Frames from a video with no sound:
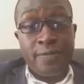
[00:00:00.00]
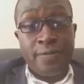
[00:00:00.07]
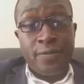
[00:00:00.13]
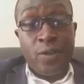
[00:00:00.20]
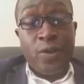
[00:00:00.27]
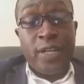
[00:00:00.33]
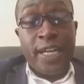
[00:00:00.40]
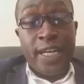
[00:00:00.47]

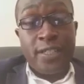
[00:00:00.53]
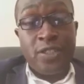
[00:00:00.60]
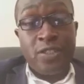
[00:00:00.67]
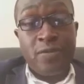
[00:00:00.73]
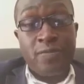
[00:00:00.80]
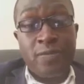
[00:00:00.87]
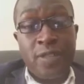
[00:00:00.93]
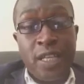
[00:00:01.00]
or
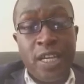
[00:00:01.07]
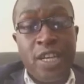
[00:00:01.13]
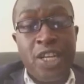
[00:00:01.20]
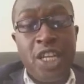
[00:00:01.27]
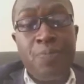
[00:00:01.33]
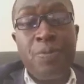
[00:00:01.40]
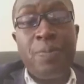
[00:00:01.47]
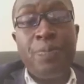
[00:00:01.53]
case.
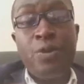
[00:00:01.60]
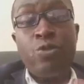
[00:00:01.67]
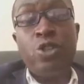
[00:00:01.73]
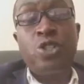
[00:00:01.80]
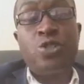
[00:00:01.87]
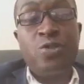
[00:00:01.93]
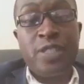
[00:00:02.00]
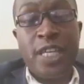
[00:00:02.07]
DPP
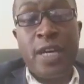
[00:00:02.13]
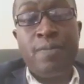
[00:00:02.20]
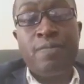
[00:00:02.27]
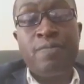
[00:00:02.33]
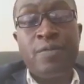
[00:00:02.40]
wrote to them